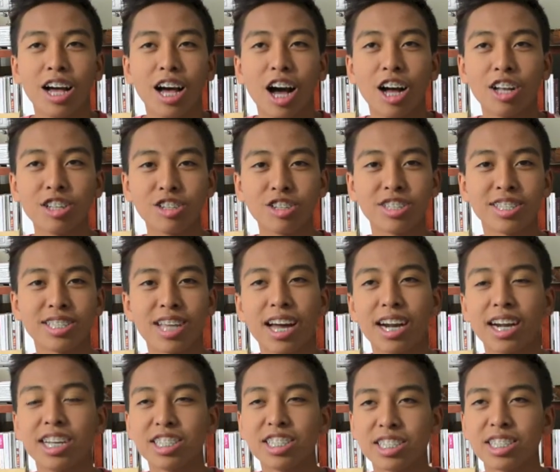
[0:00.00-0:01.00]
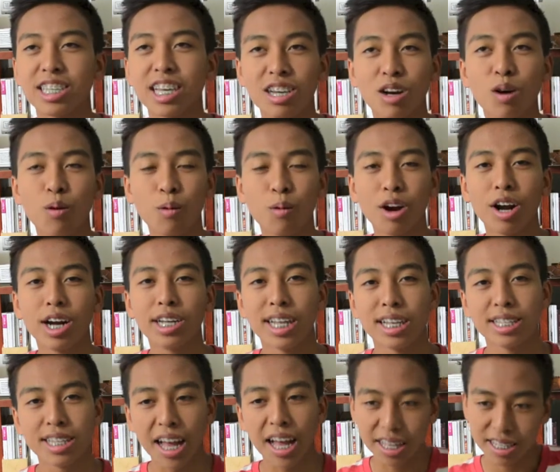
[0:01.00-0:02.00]
understand a single word
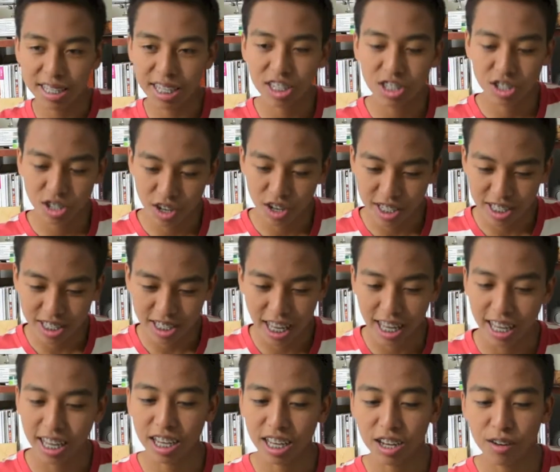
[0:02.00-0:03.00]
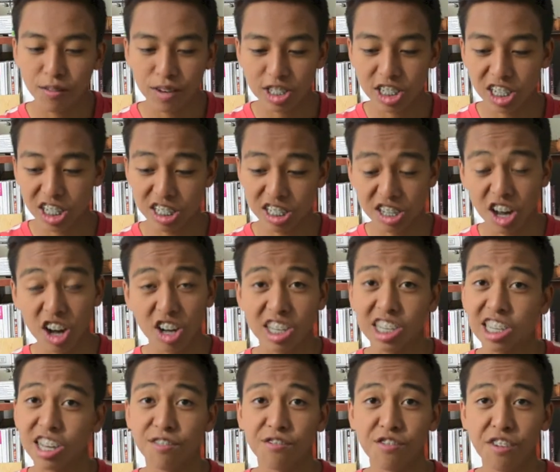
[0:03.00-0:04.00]
that teacher is saying when she's
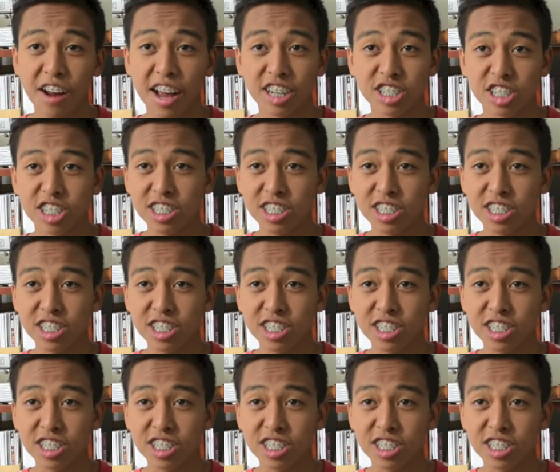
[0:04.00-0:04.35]
talking in French.